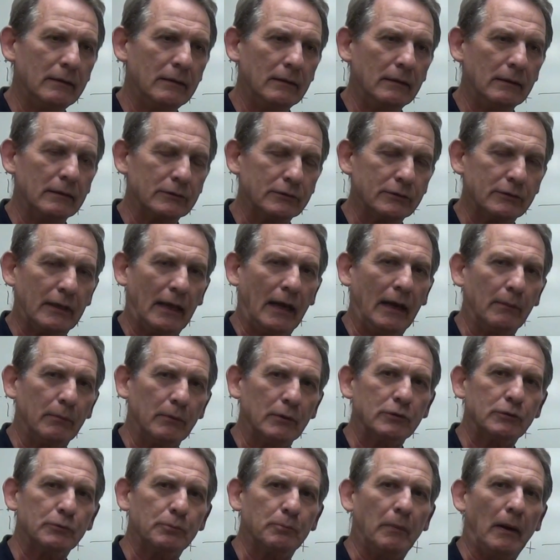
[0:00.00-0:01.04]

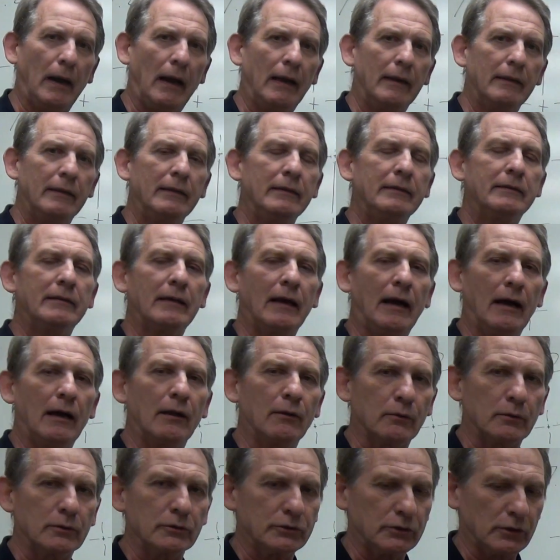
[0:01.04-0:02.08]
established by the
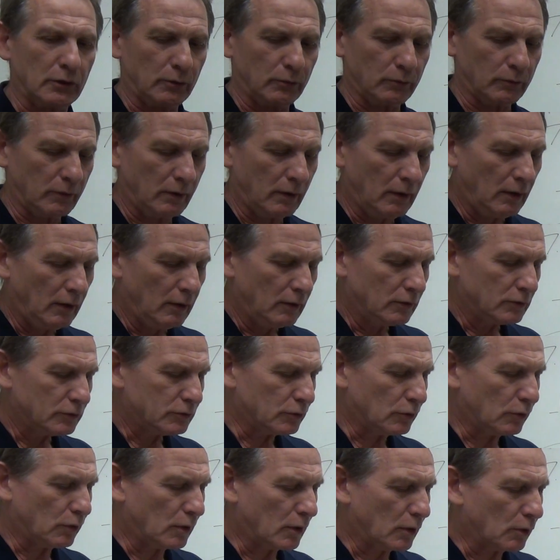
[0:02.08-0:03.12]
tolerance zone.
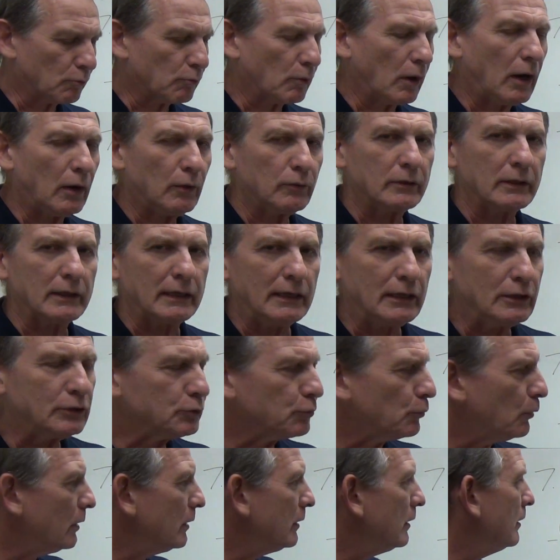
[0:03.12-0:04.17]
So around each
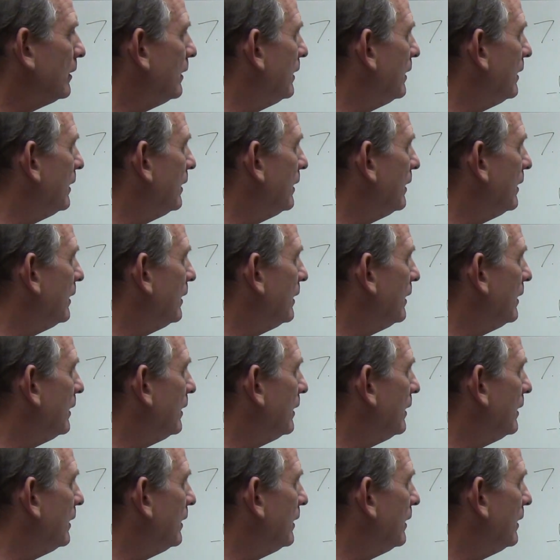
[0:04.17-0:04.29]
one of